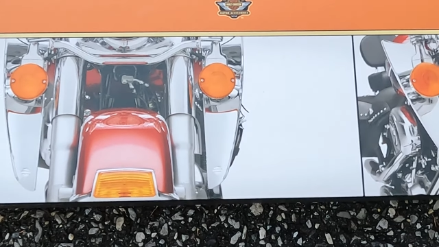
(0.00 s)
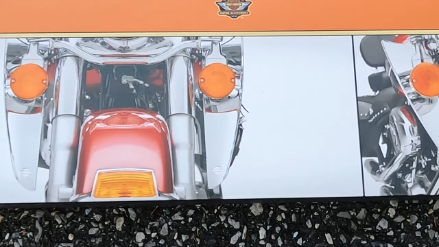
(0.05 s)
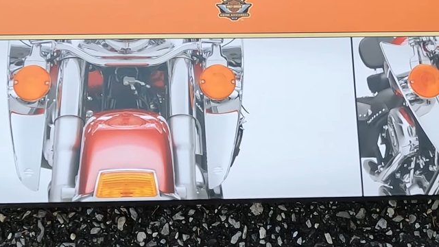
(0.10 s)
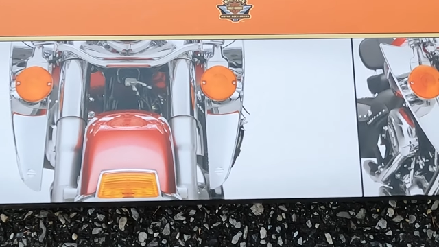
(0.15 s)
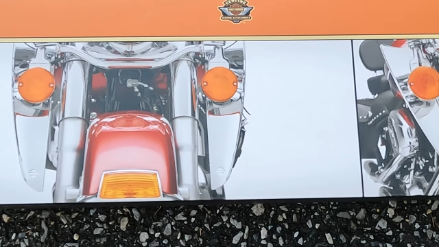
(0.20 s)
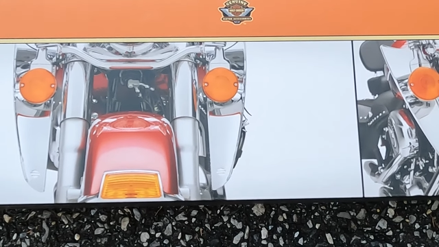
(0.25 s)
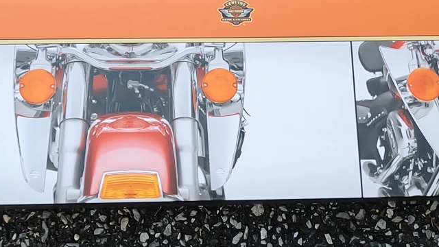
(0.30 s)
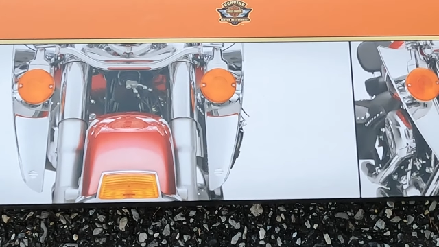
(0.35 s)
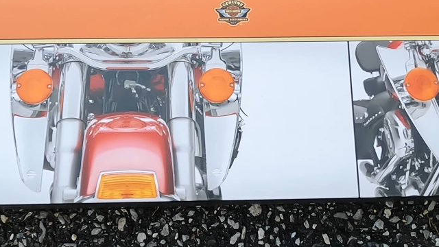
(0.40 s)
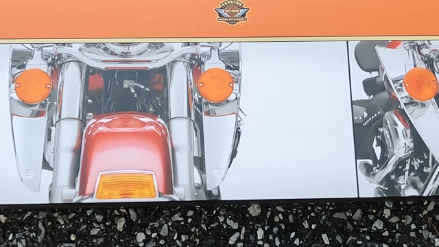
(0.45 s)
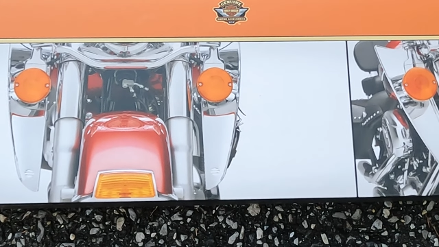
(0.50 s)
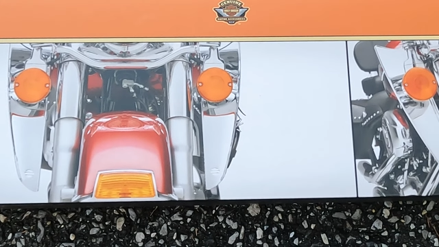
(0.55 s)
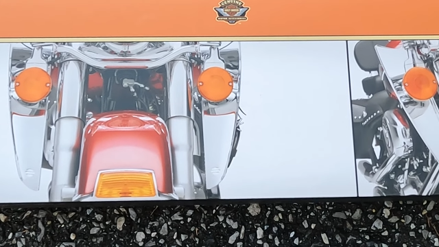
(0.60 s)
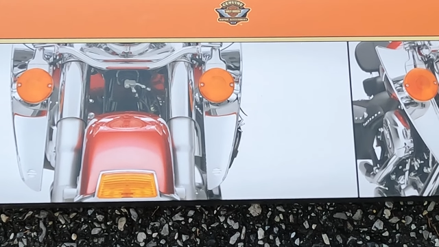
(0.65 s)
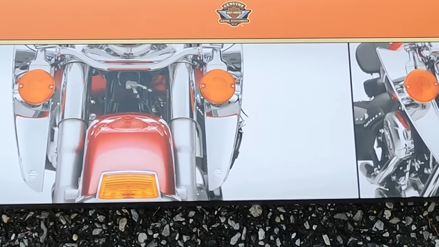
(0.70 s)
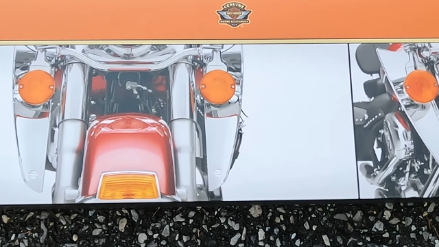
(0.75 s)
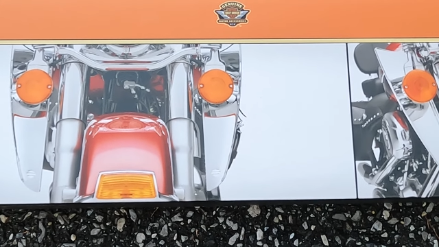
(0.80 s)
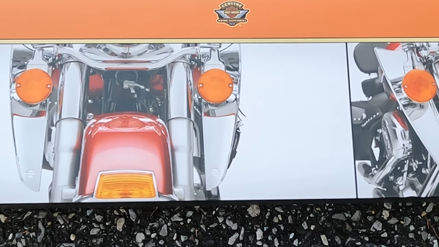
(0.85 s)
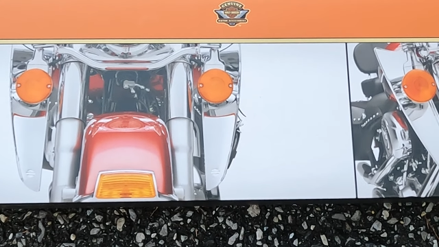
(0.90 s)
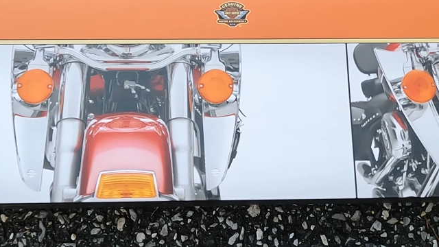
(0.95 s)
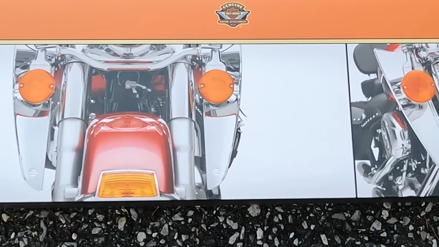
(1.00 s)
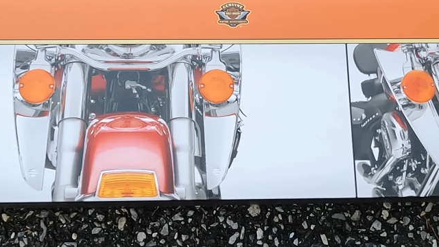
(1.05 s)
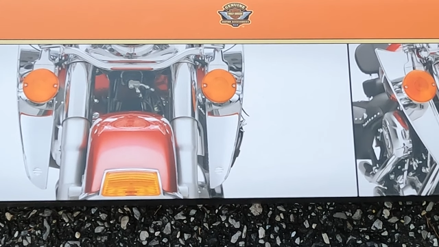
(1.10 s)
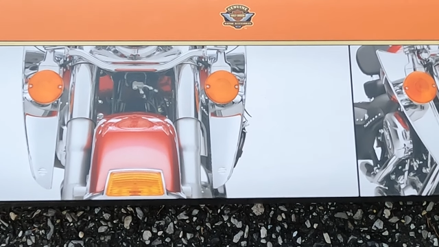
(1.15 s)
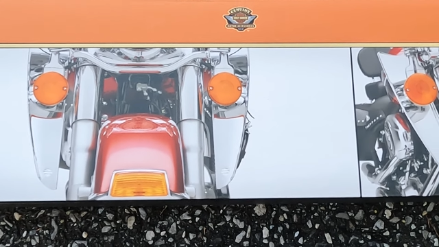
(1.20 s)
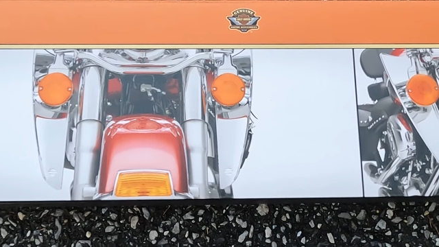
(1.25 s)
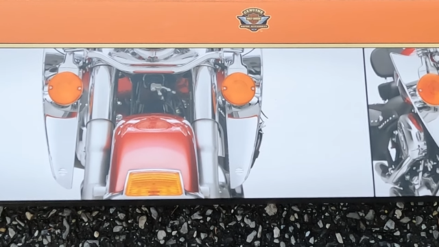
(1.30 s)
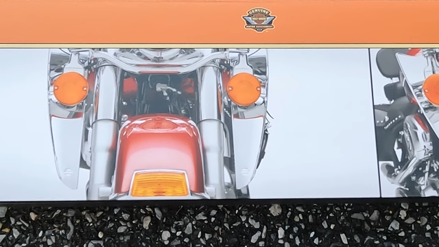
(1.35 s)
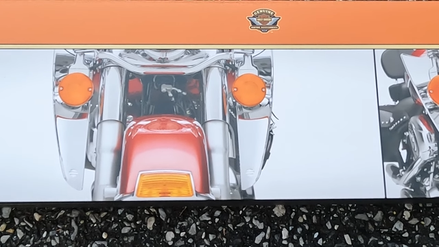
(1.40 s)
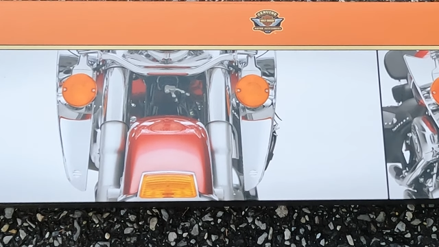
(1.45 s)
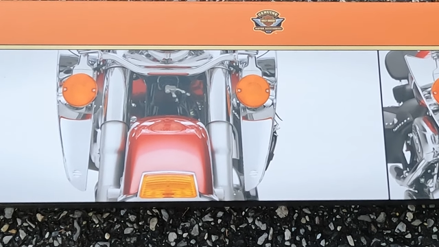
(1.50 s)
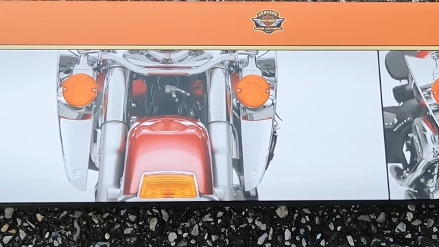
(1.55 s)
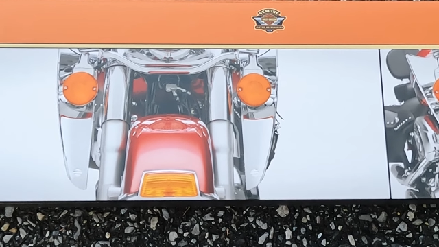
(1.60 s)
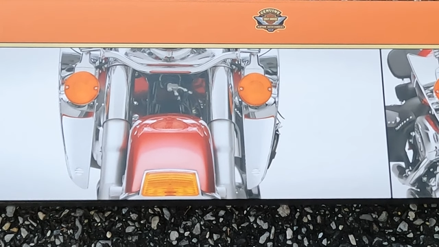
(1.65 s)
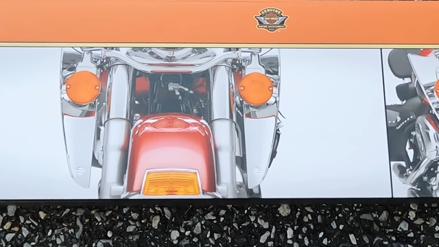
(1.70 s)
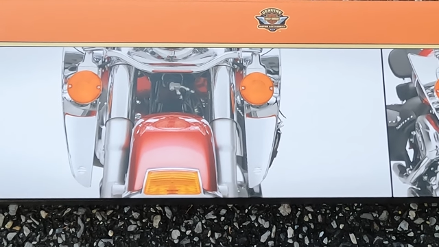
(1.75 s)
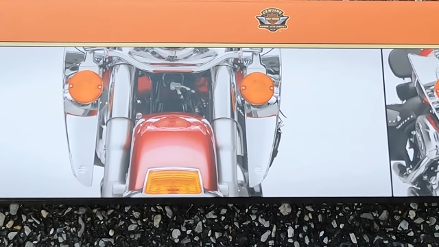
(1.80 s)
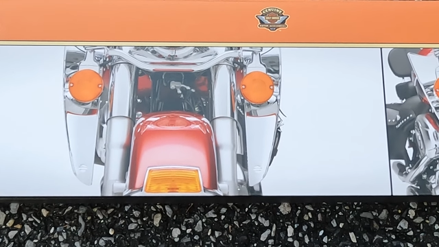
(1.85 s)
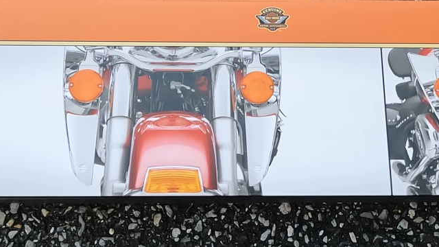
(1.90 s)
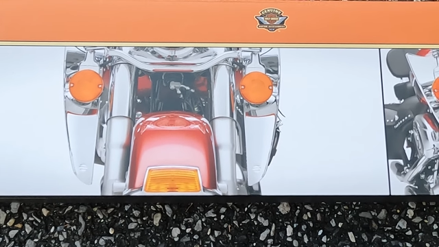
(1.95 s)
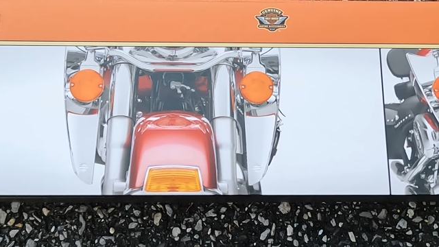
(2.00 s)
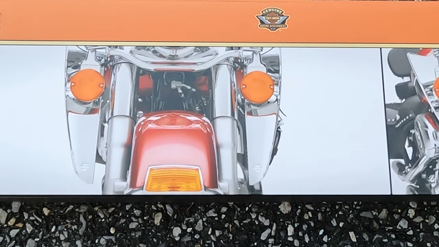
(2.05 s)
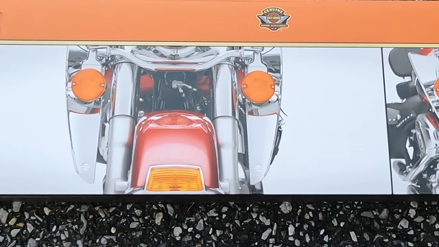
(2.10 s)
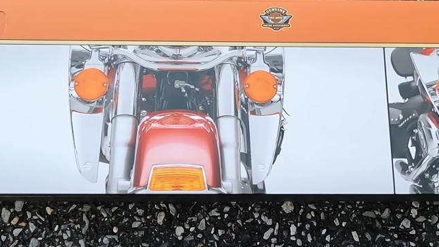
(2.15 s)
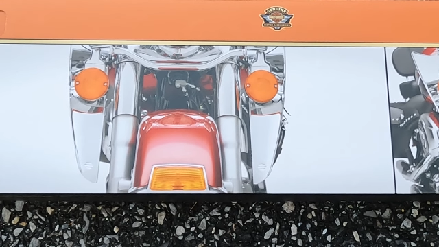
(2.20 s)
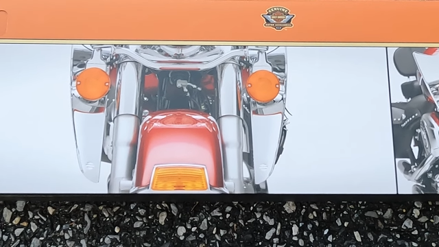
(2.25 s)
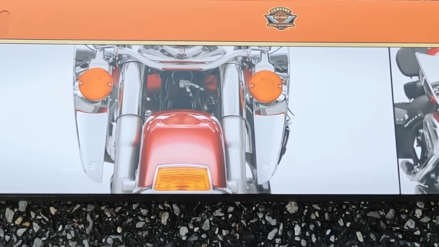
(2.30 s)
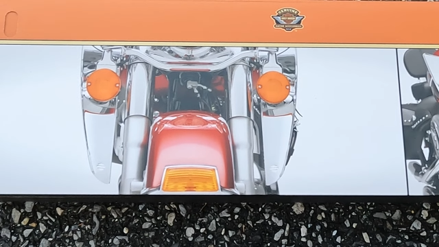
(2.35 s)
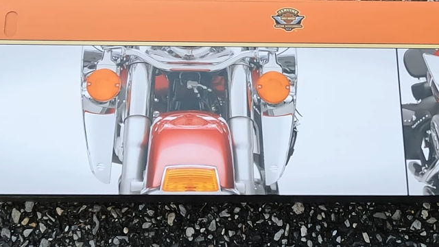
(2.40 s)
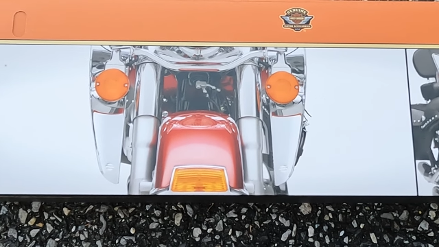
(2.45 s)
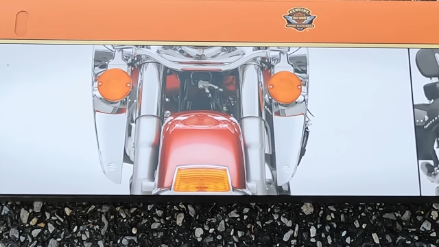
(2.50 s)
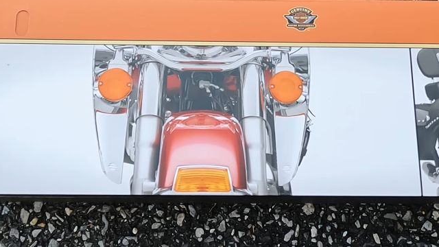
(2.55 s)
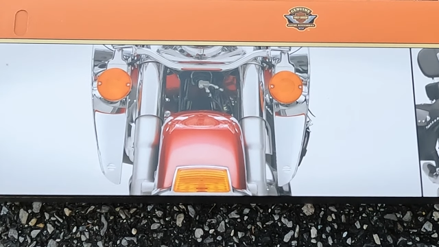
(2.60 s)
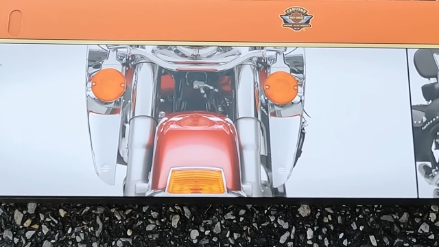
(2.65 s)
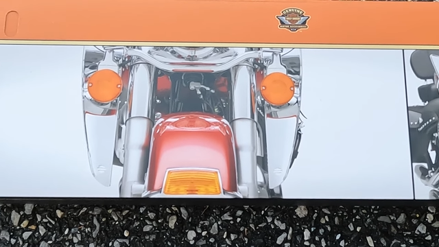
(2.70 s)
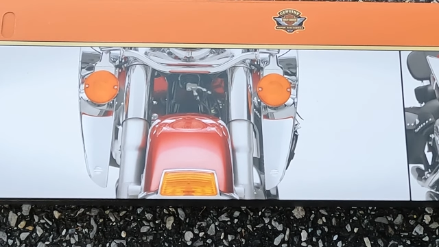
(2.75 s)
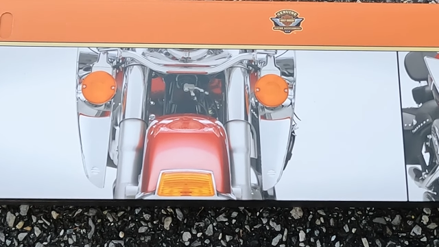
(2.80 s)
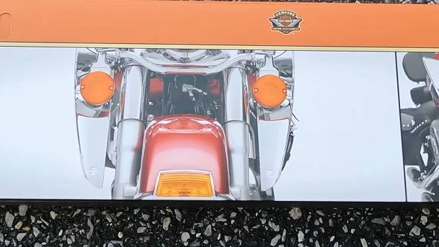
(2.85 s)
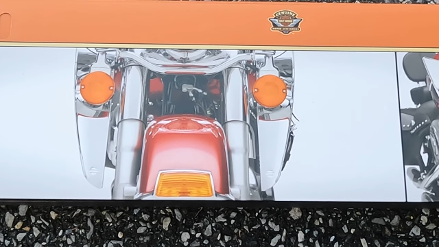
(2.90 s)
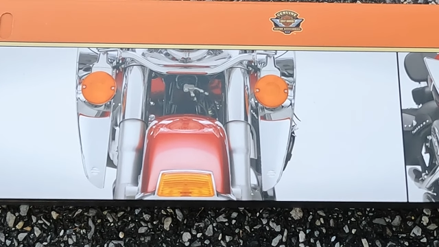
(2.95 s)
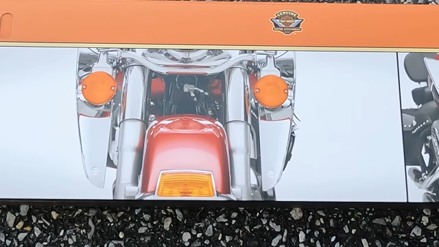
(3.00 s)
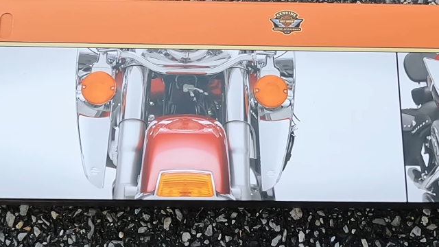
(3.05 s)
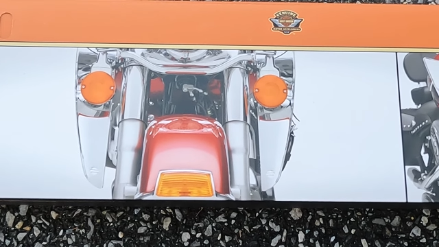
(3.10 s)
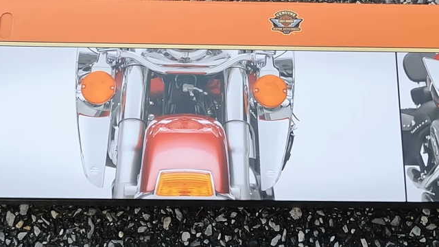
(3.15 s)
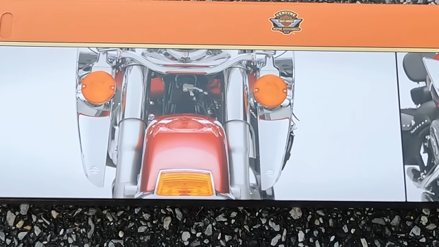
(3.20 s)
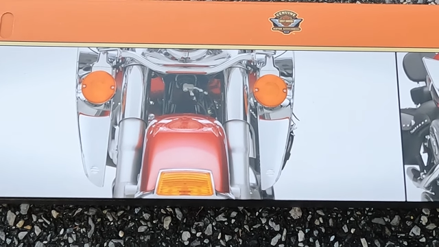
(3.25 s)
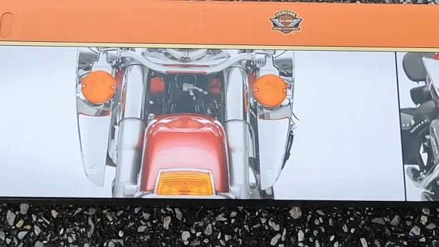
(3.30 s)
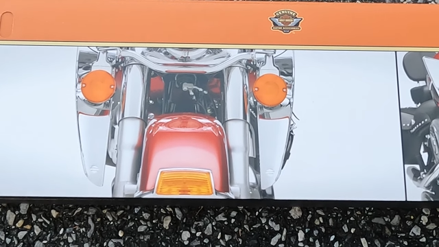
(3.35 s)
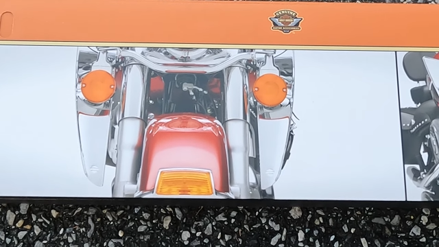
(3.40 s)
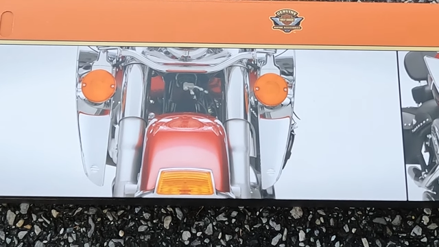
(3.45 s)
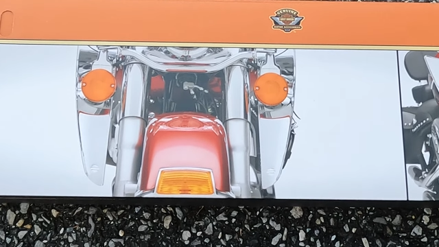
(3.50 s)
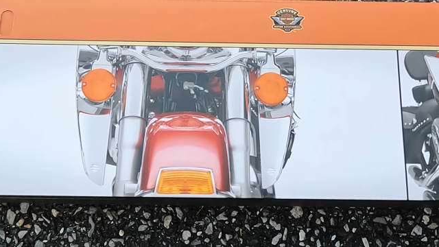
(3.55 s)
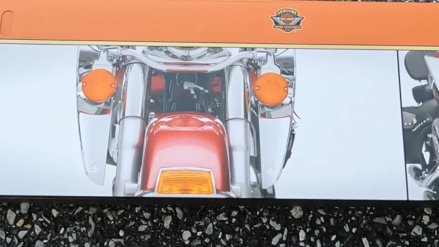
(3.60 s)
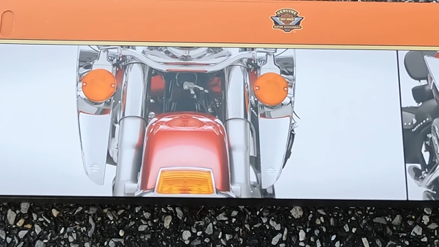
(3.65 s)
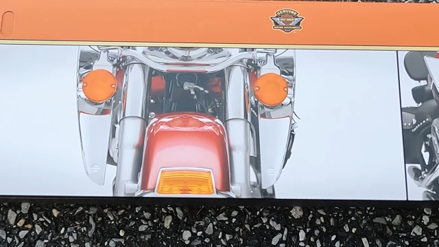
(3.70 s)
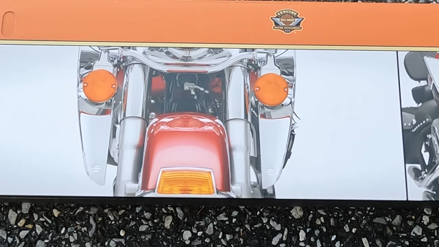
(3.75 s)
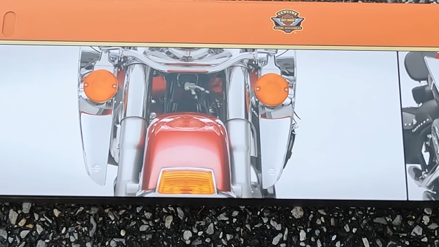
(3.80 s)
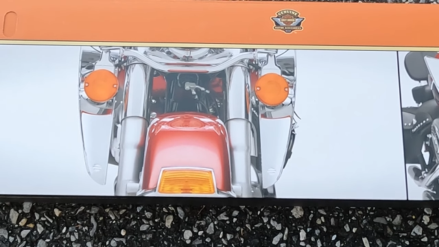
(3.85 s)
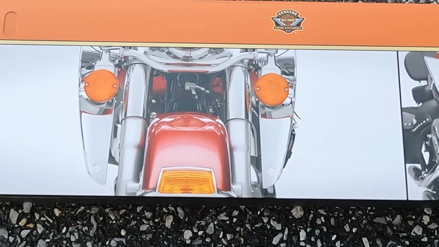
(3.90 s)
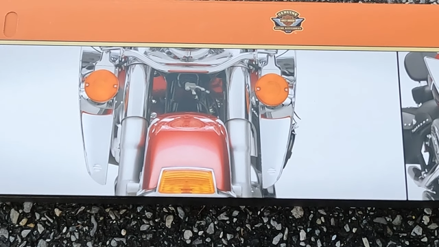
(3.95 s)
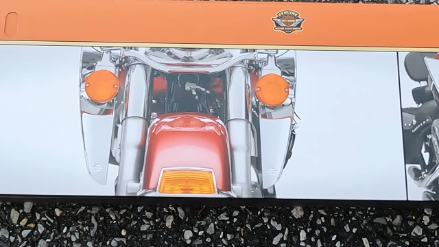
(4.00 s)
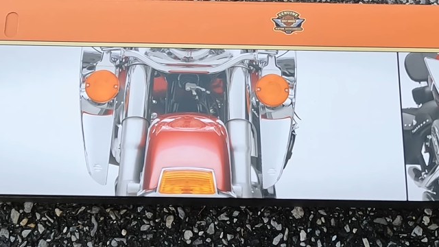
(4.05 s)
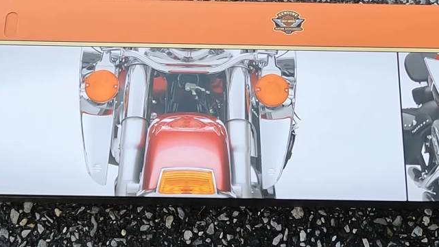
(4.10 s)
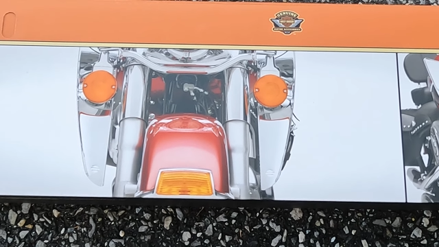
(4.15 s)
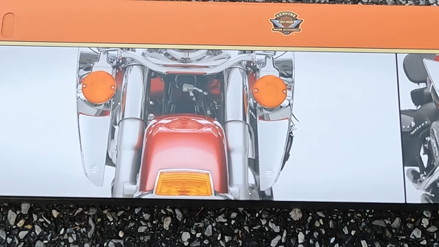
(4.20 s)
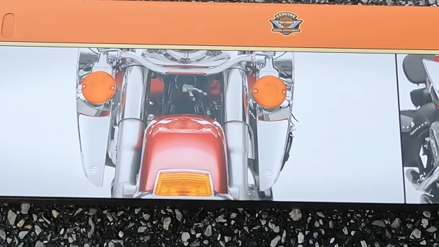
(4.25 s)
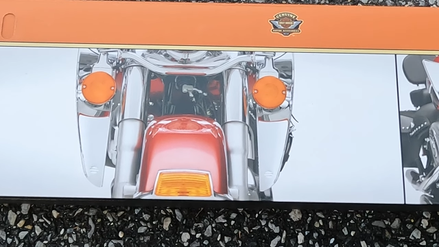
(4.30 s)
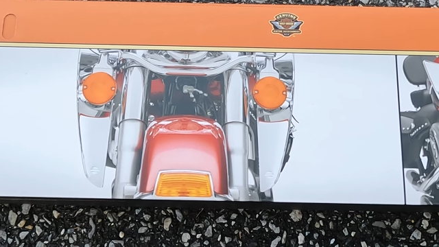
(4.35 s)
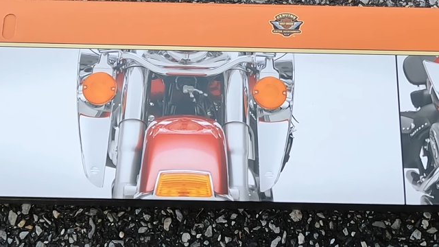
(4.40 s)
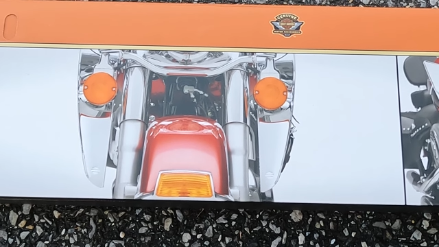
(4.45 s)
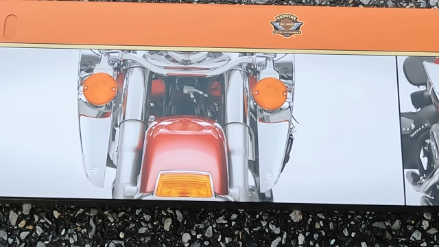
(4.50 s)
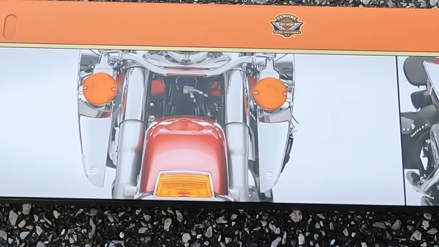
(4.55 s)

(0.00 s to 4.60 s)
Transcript: Nobody's mouth can be seen.